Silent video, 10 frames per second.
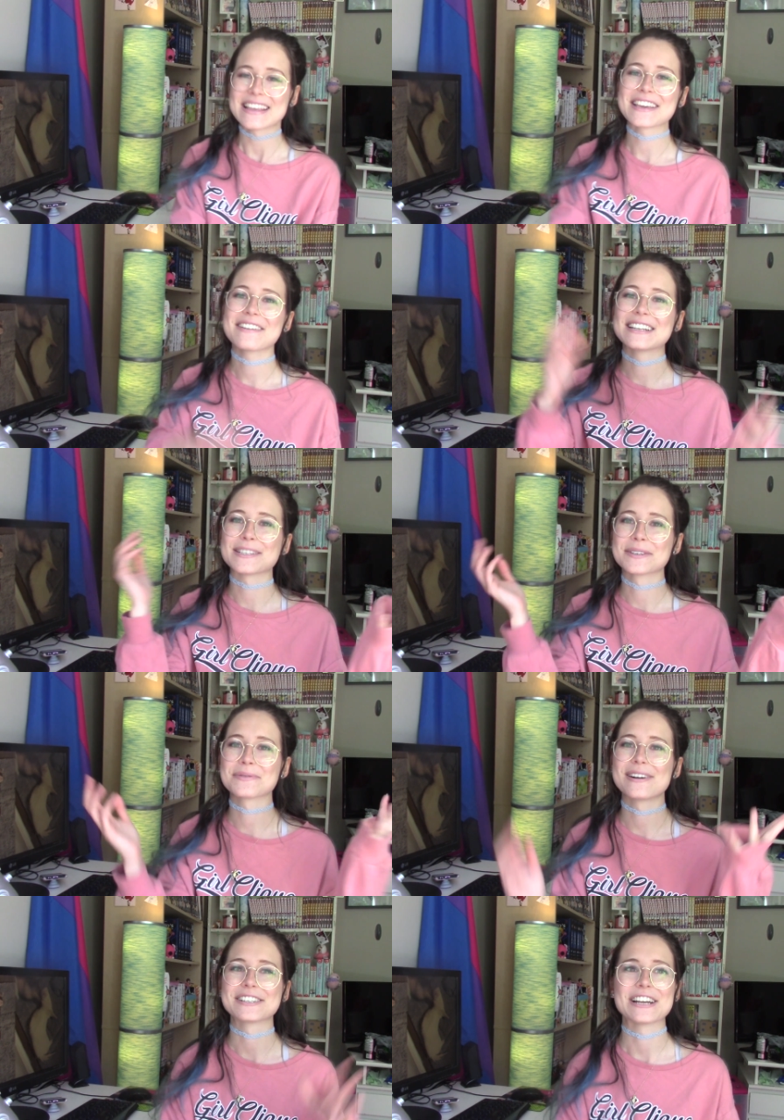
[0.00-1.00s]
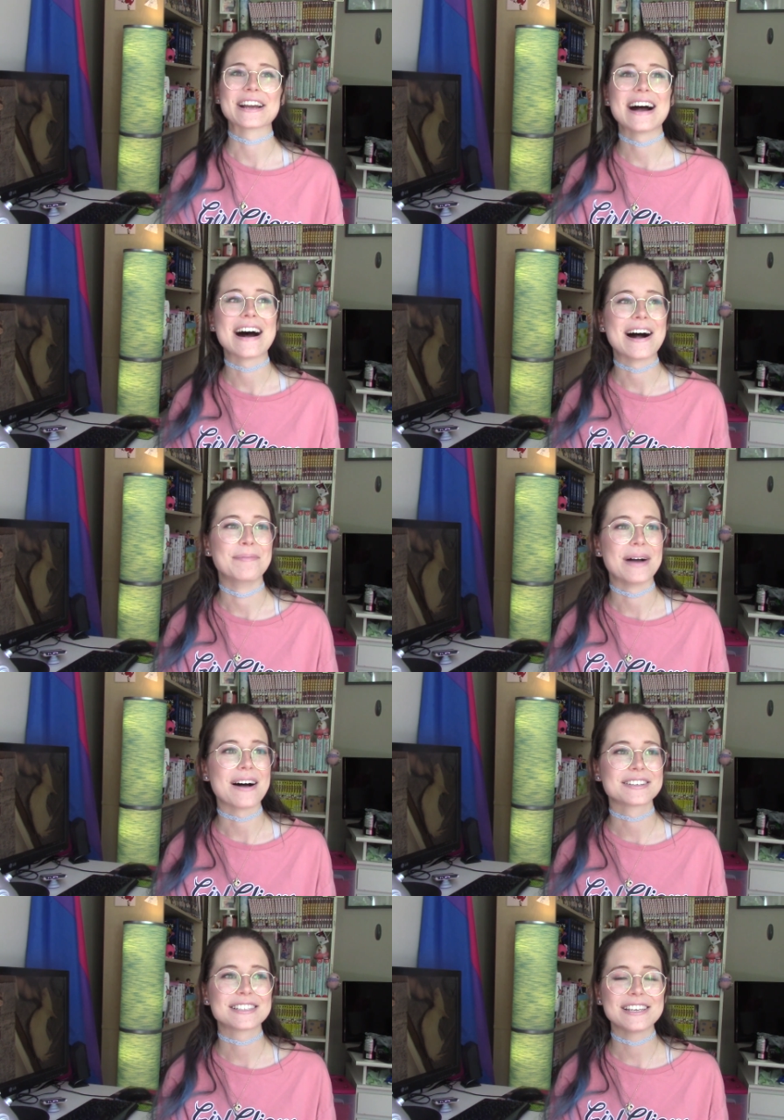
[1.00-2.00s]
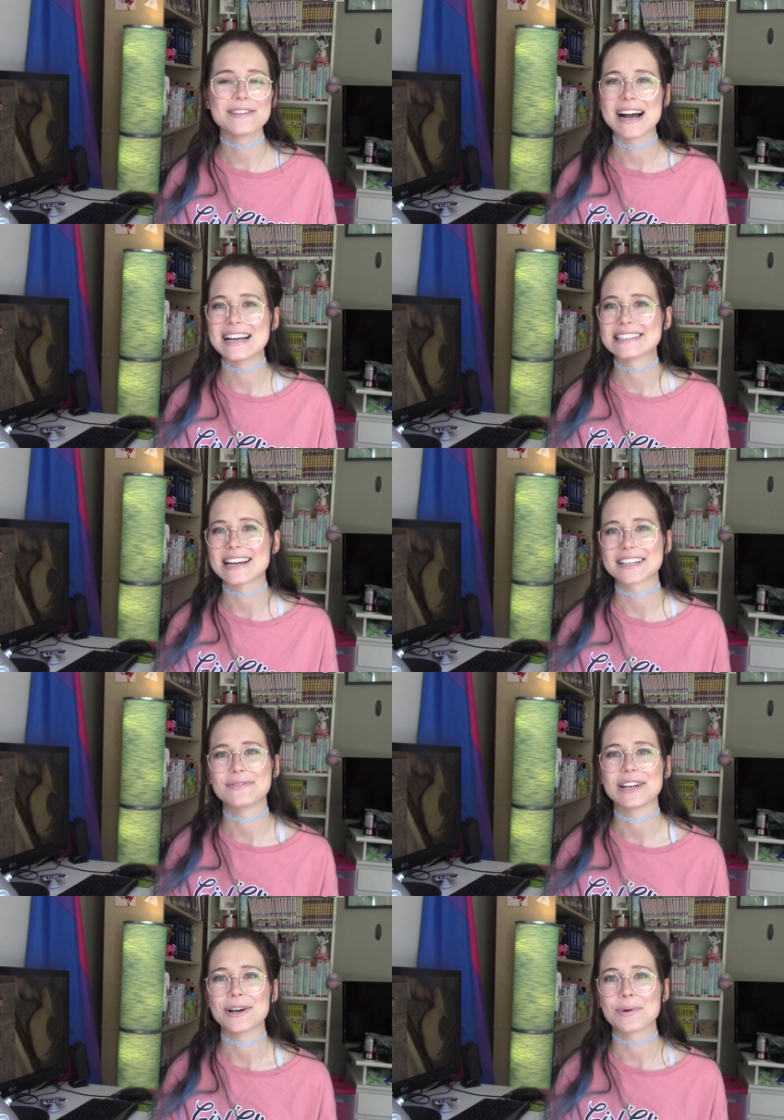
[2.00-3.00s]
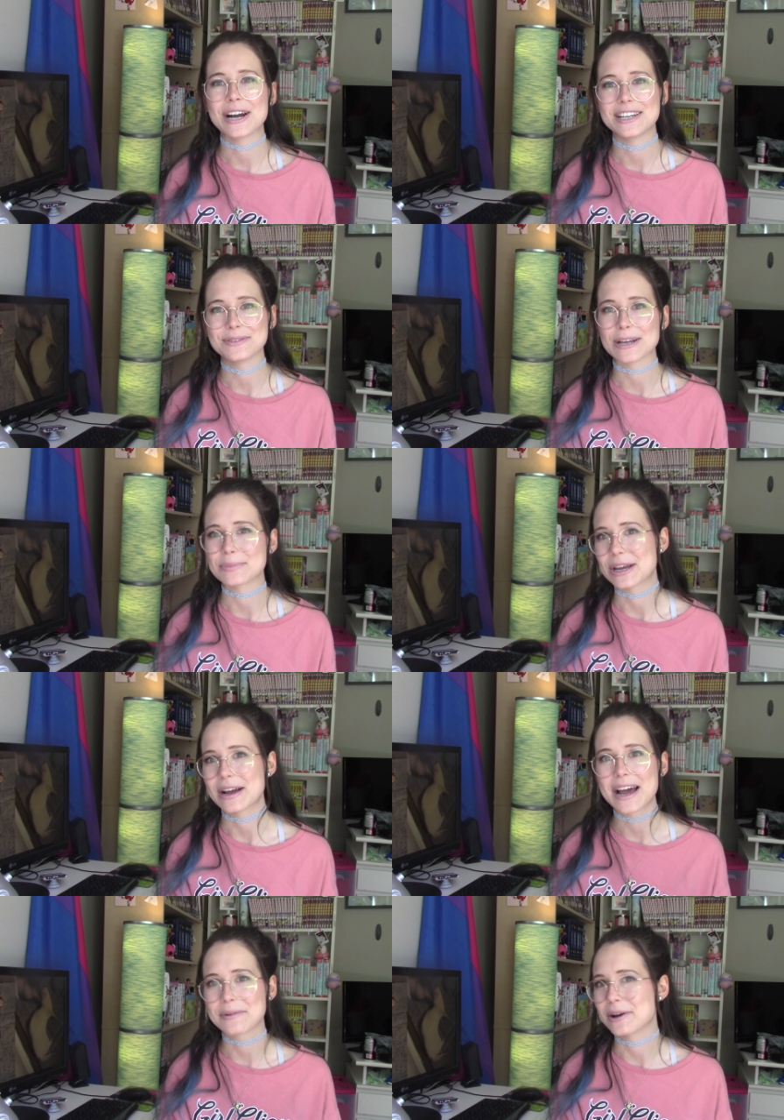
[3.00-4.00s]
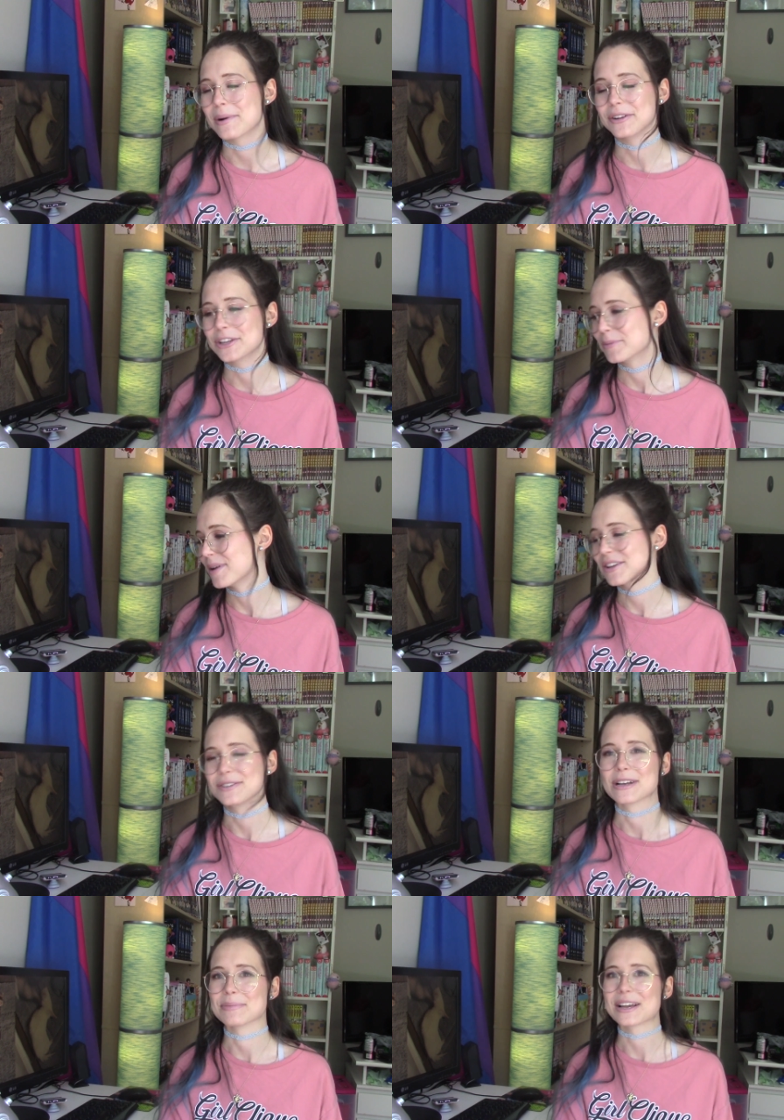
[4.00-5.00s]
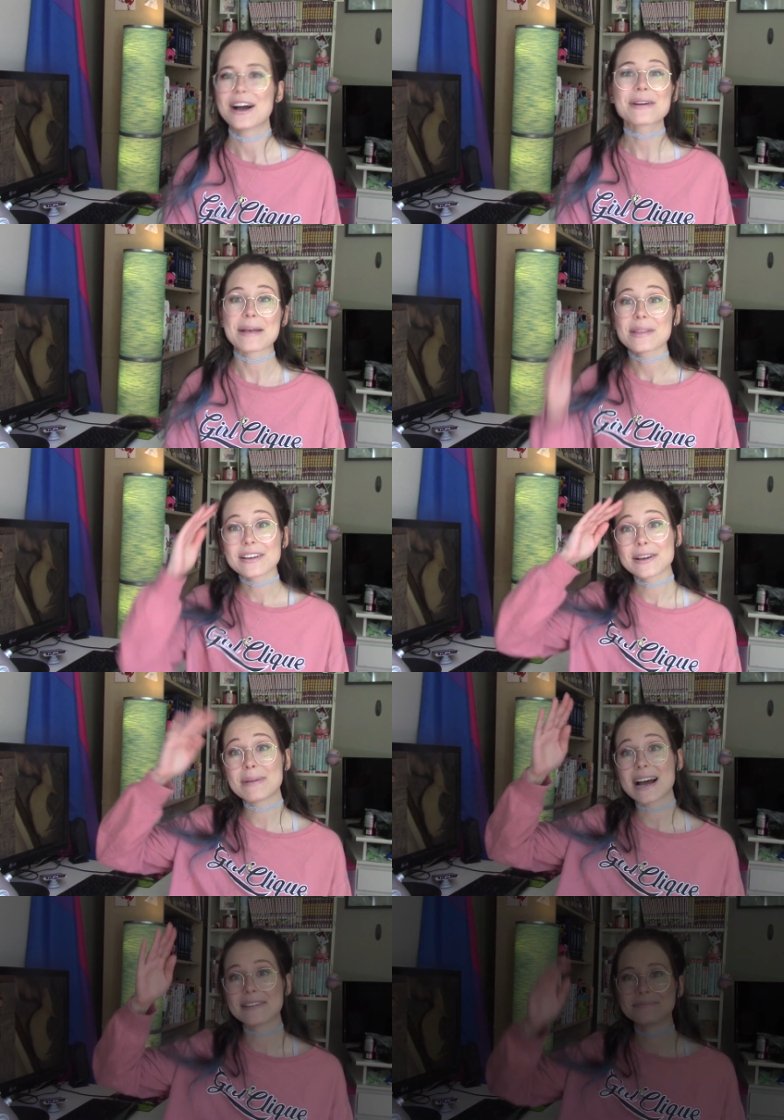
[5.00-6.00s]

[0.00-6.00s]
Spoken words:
Thank you guys so much for watching. I'll see you guys next video where I do something. I don't know what I'll do. I'll do something. Okay, goodbye.